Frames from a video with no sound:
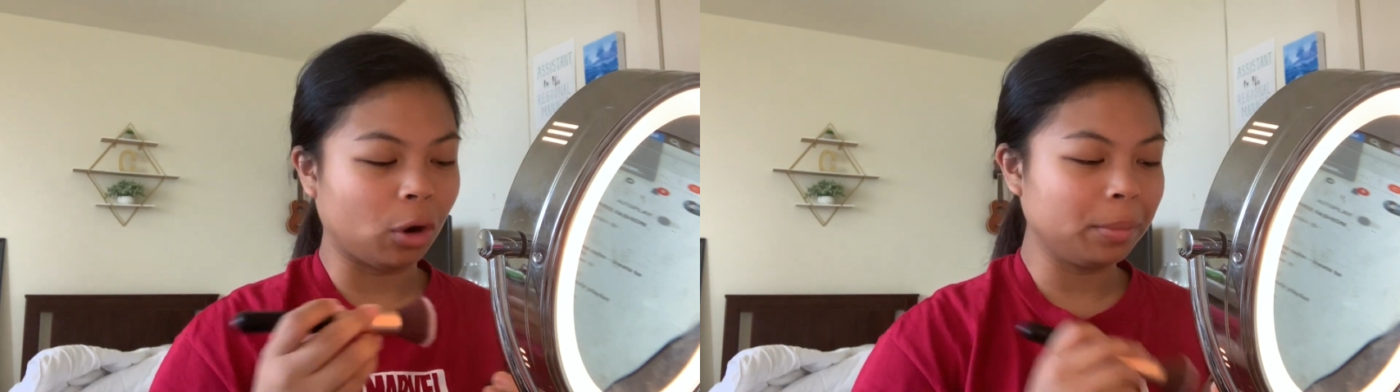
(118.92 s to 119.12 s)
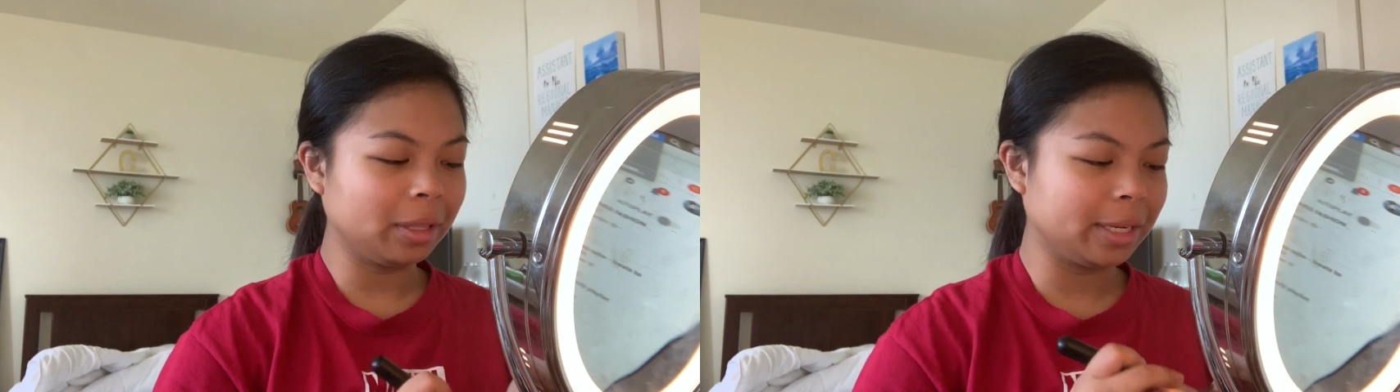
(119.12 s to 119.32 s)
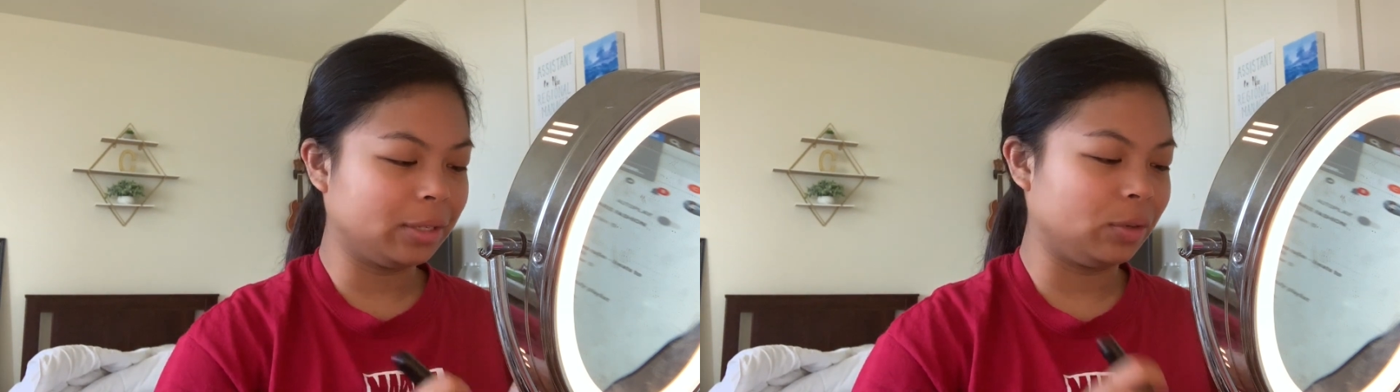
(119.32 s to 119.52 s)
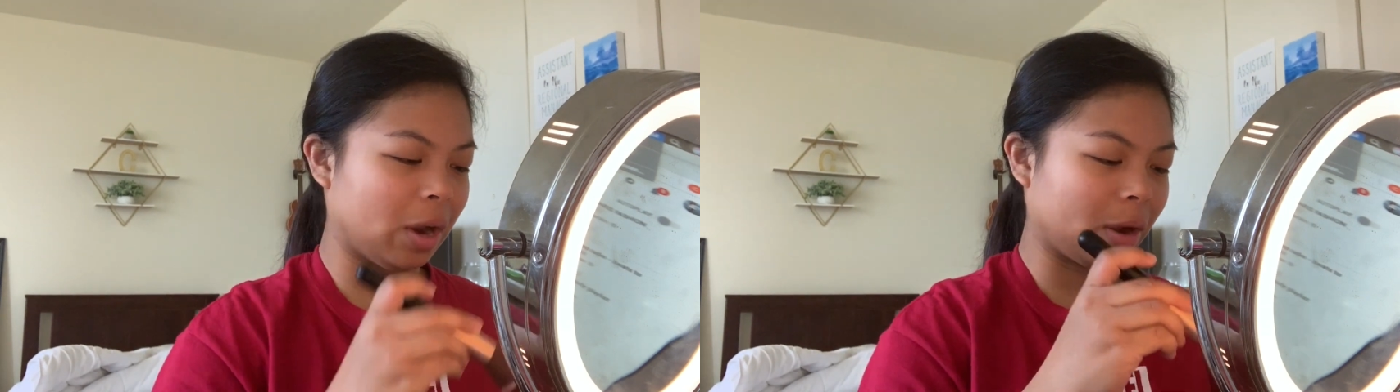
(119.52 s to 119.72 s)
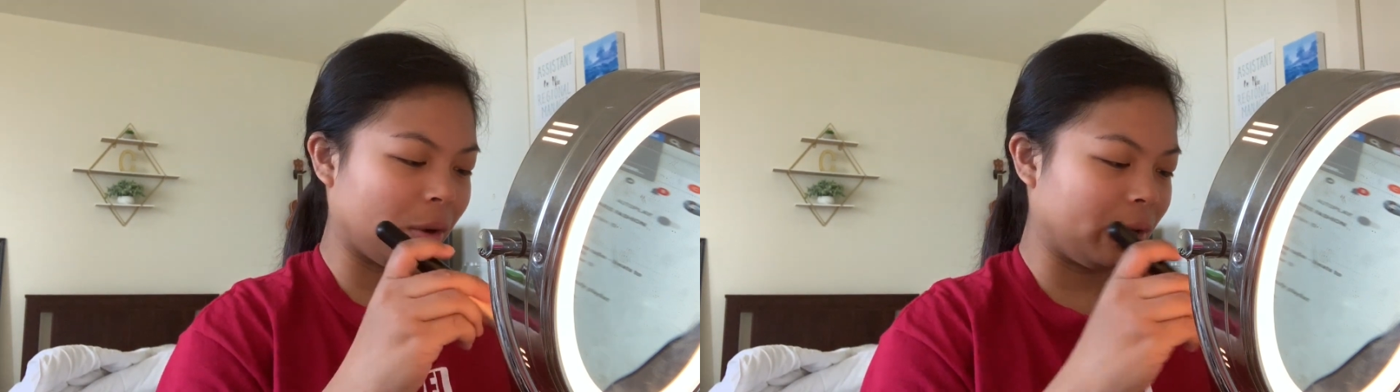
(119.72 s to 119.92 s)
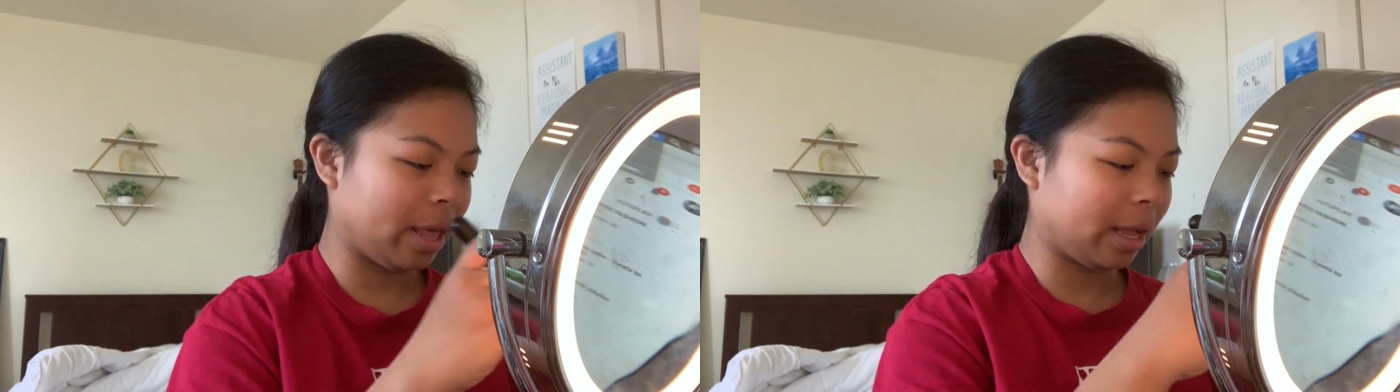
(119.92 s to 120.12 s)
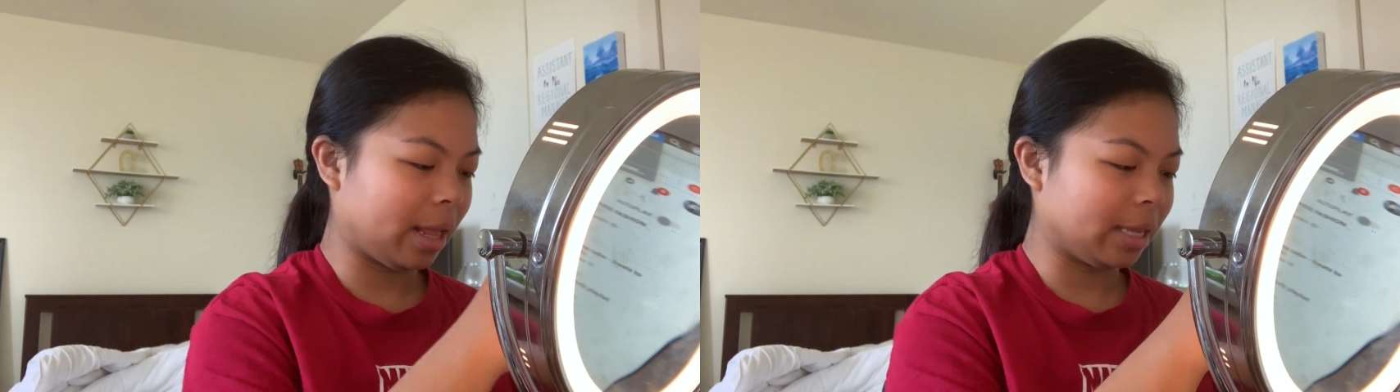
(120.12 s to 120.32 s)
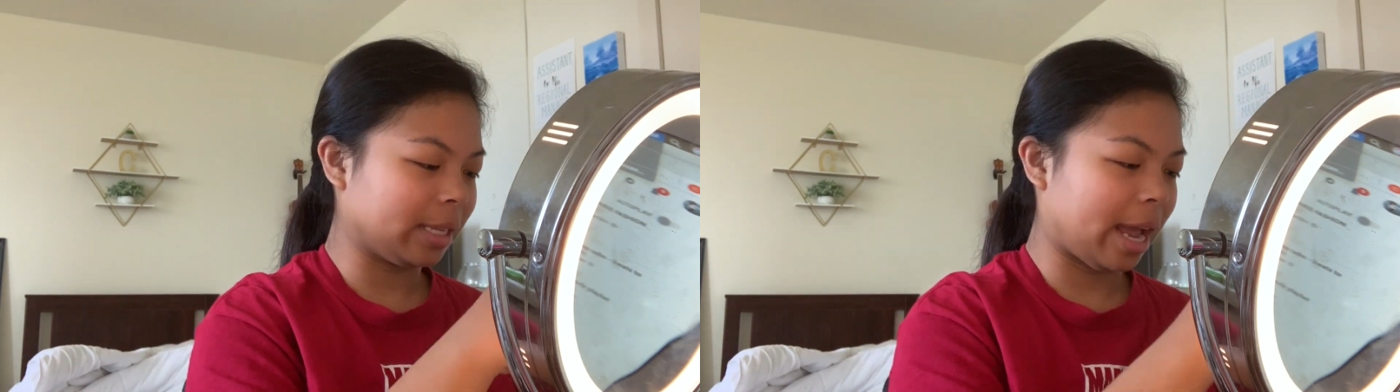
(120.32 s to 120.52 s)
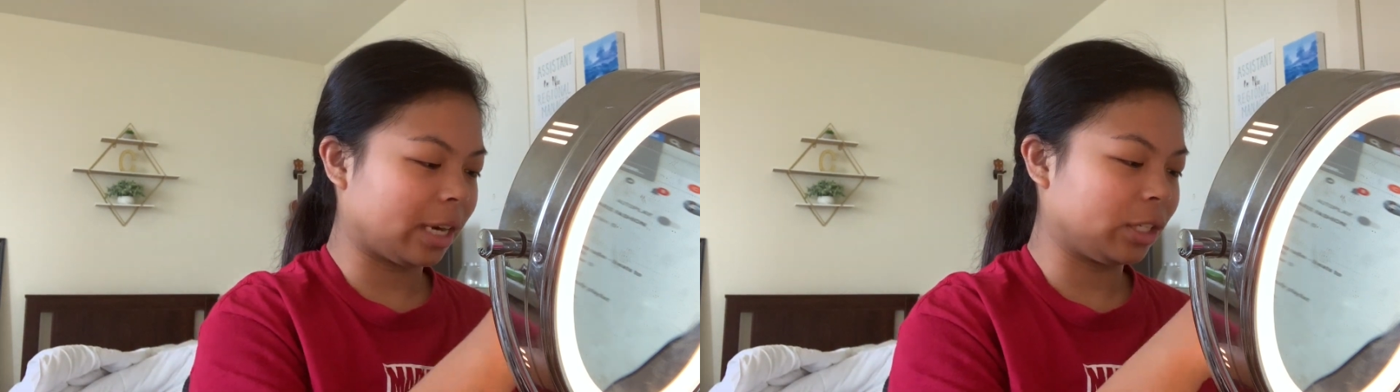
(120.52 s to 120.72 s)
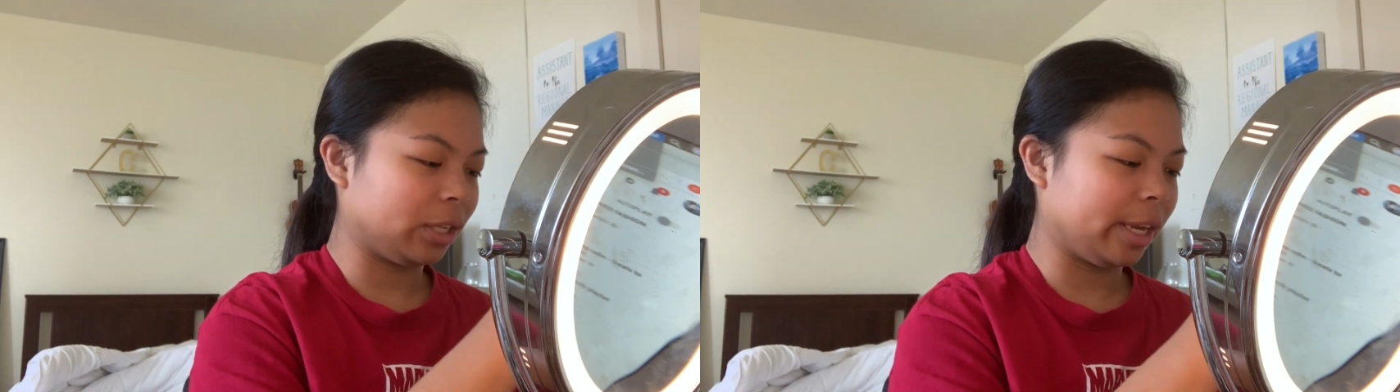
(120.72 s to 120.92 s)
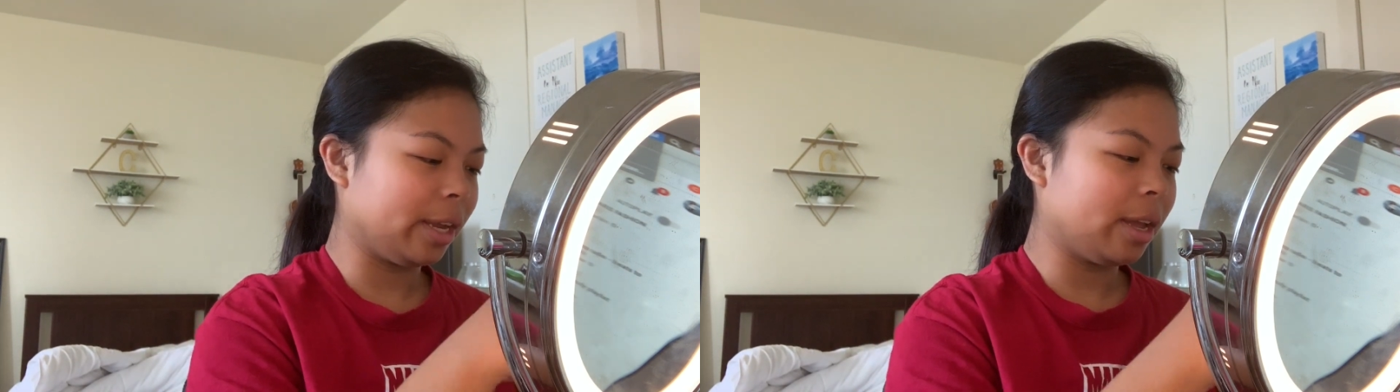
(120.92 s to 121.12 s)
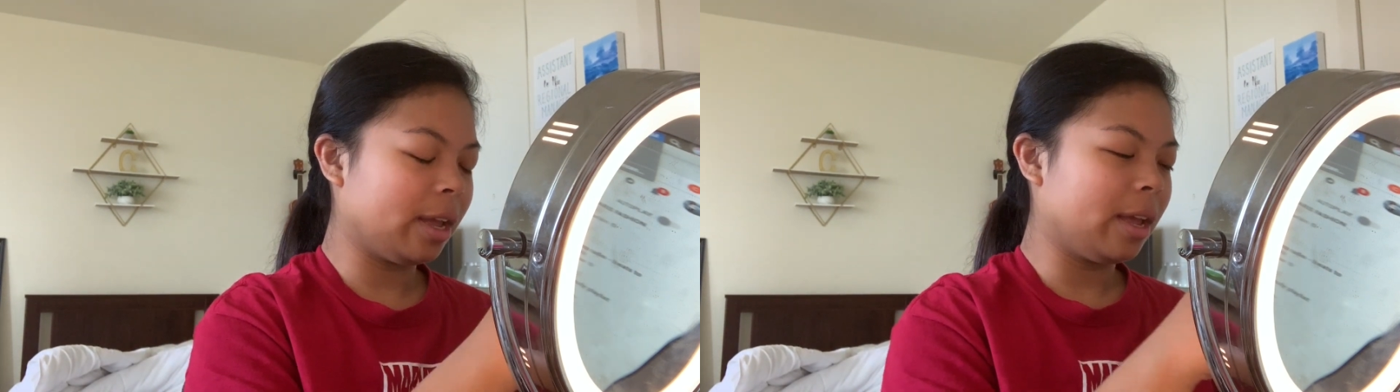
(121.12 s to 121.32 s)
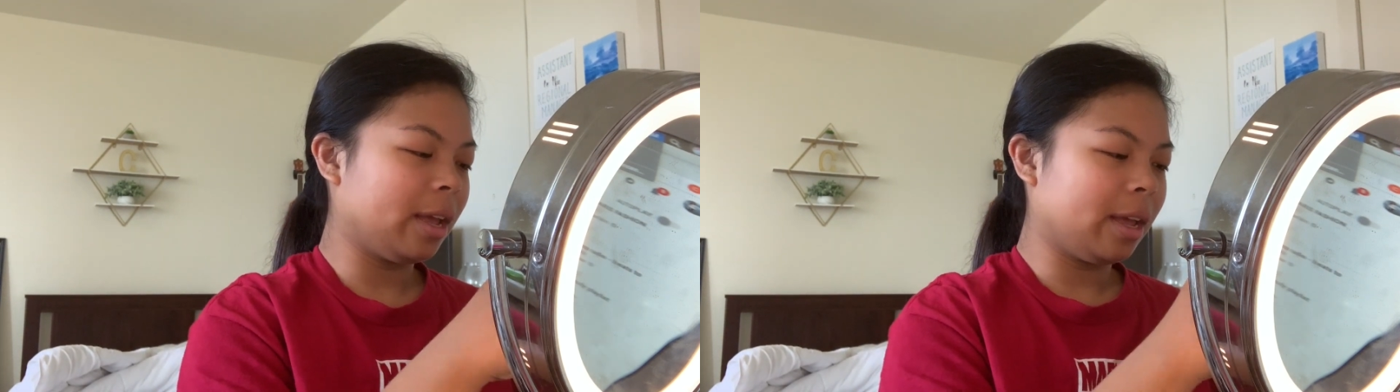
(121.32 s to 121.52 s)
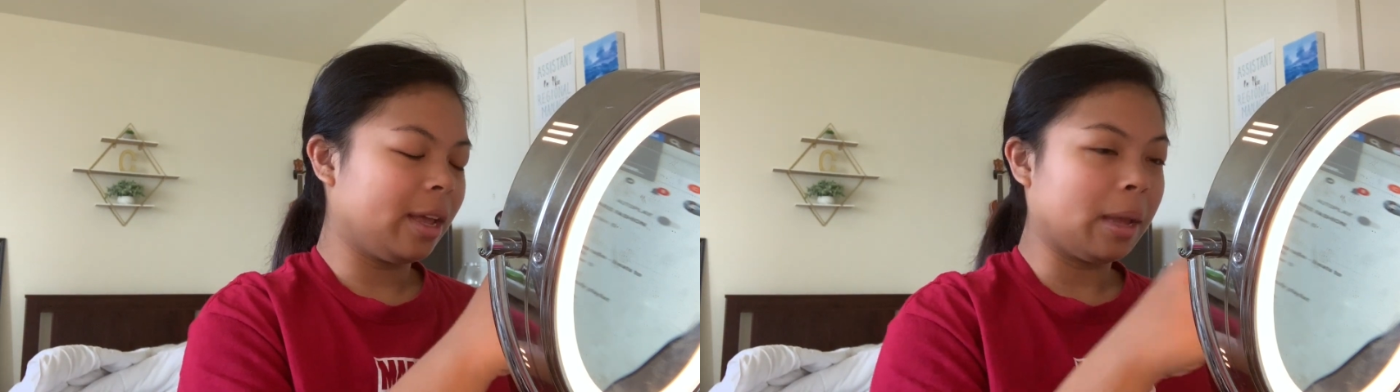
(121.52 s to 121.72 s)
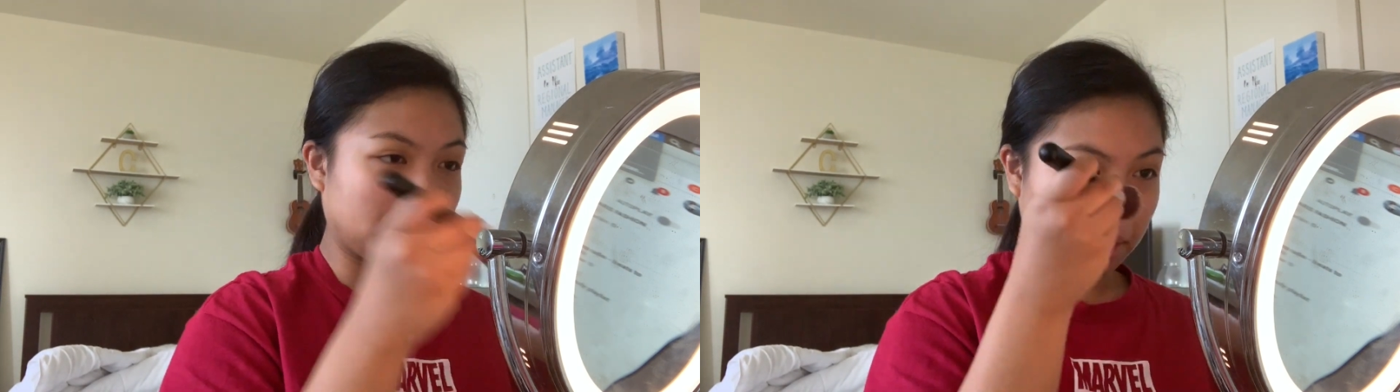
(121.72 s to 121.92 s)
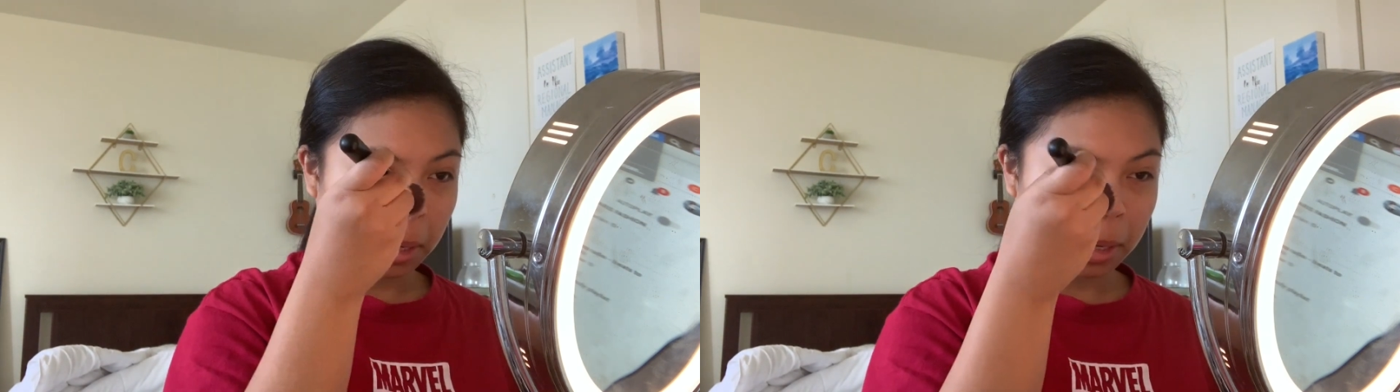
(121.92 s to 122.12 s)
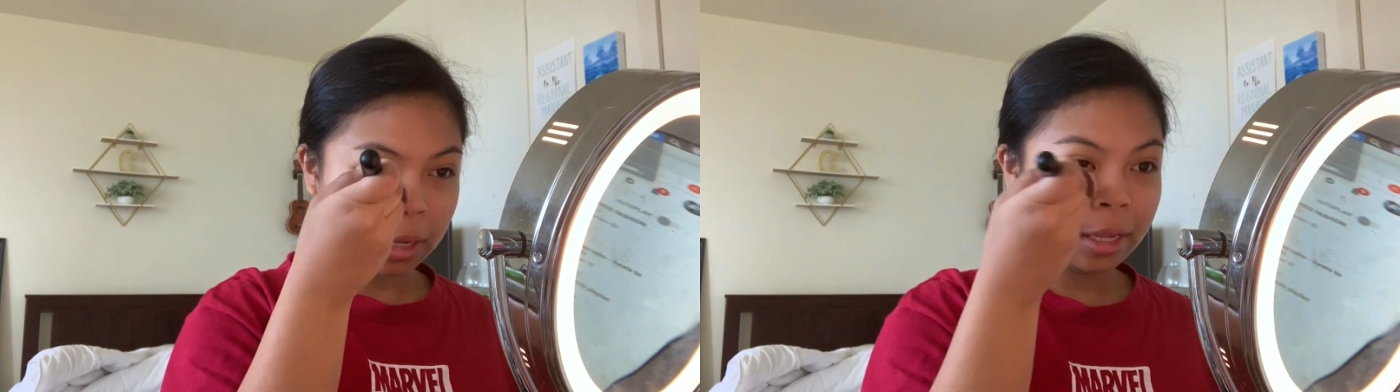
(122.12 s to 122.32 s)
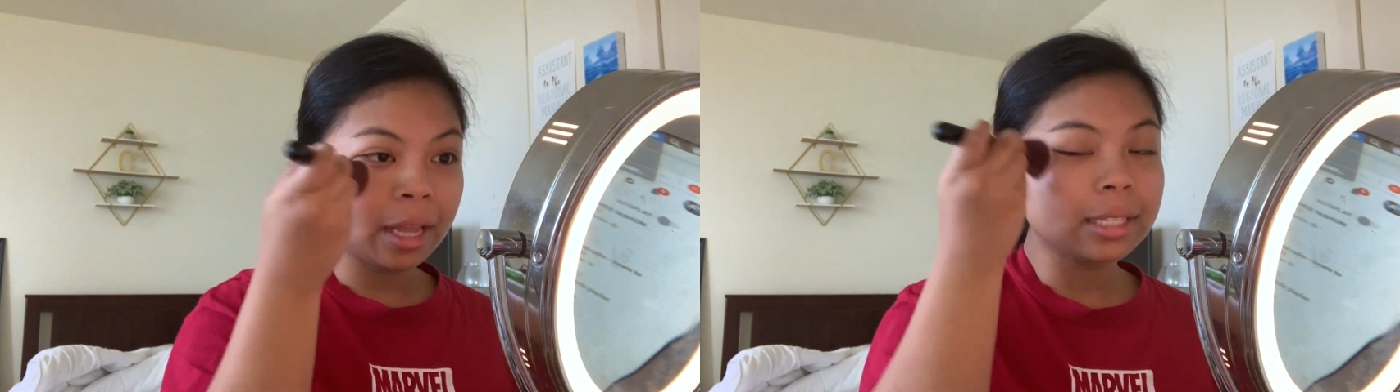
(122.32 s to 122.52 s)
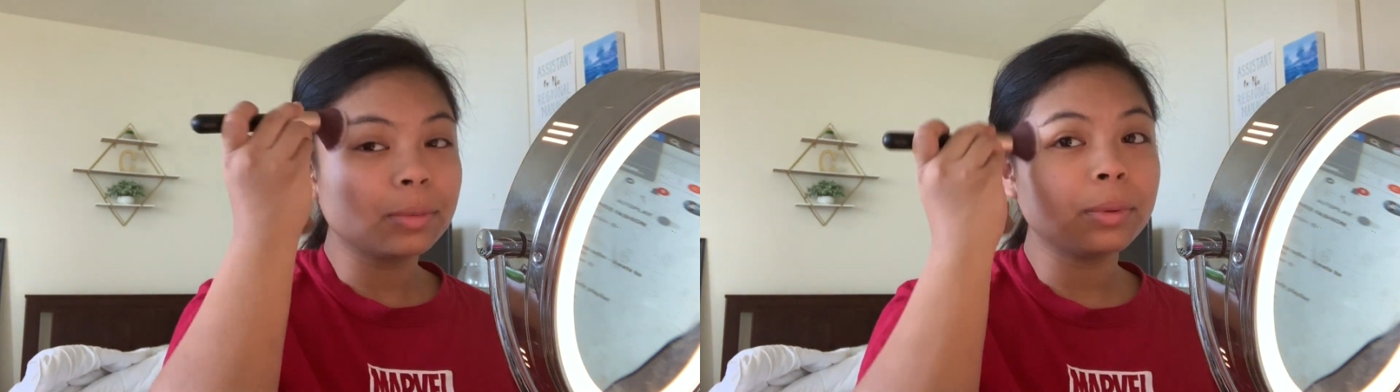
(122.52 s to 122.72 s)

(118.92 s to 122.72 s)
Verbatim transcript: normally do not go to that class actually because